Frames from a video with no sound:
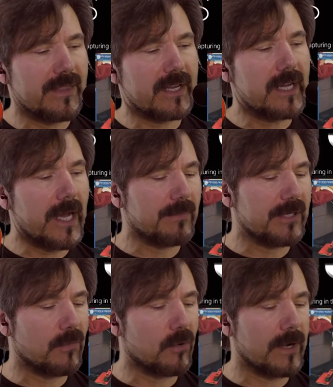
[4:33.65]
common
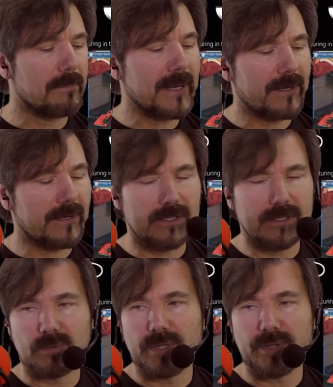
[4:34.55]
more in
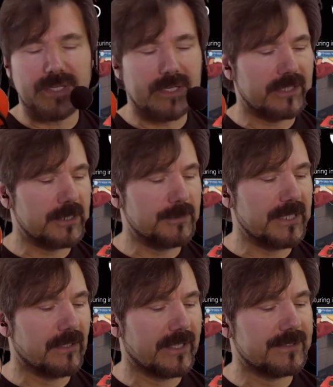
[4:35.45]
parallel with the
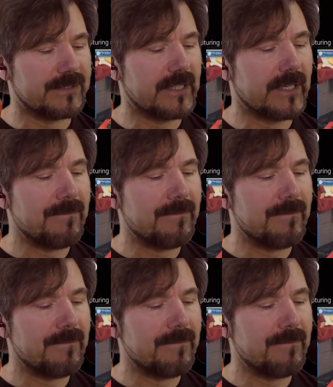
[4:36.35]
RGB lens.